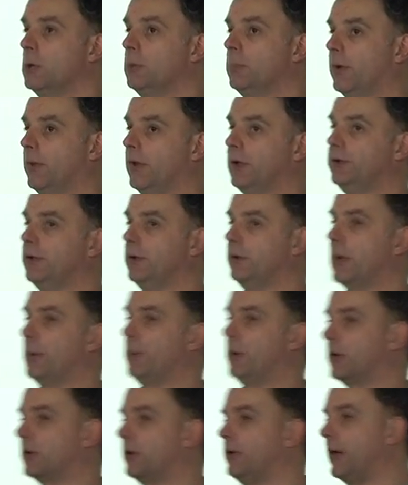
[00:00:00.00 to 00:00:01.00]
But they do that
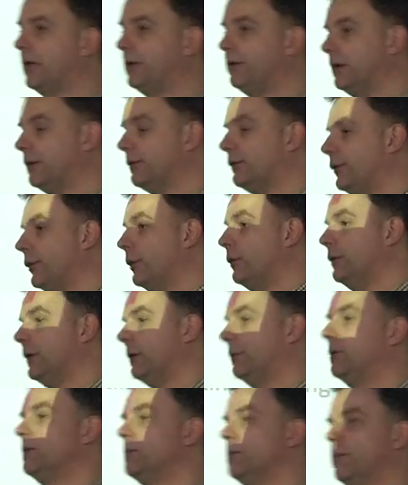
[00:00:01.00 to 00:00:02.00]
by creating 2
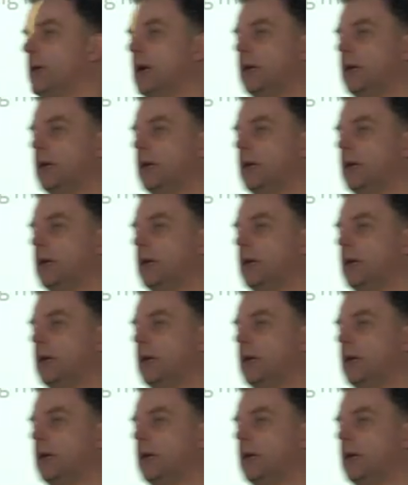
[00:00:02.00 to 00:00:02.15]
different